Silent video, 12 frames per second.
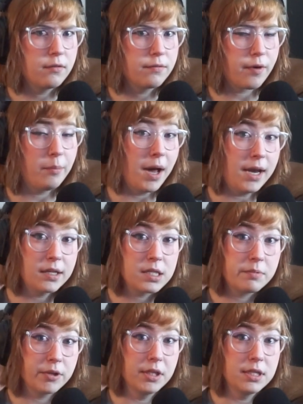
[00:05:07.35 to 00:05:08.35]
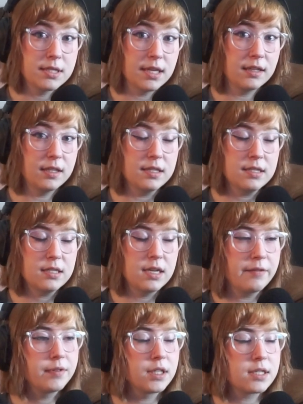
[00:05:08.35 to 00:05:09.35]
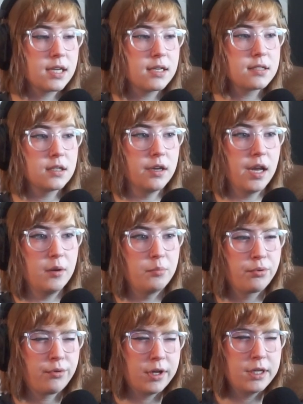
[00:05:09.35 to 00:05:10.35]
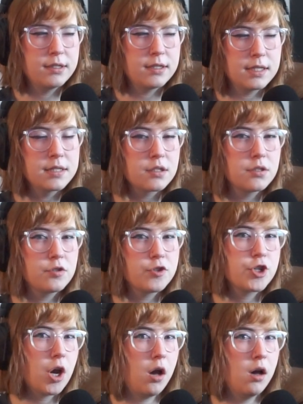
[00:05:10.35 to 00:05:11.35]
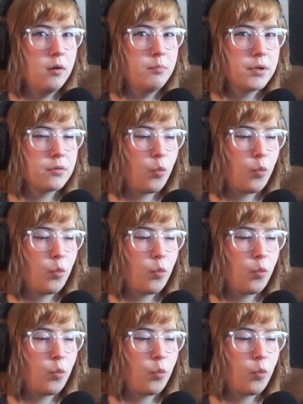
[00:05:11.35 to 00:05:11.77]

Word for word: from my experience at least, Netflix has done a pretty decent job